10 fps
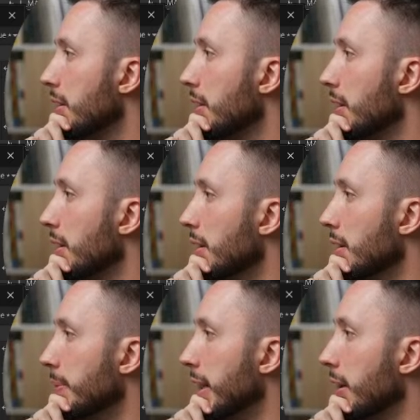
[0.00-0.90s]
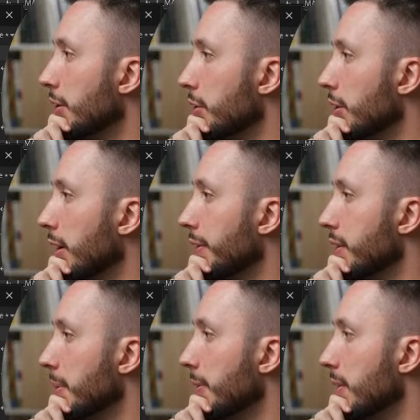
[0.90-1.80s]
and I'll turn off
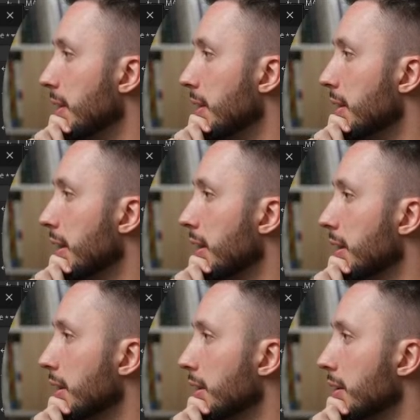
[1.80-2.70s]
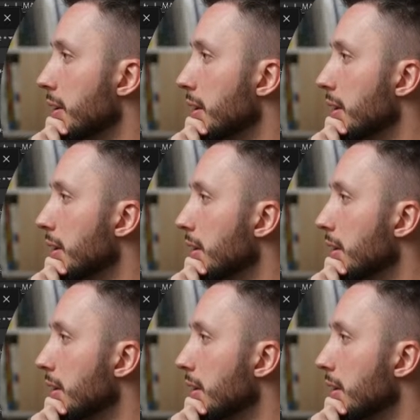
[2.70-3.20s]
some of these settings,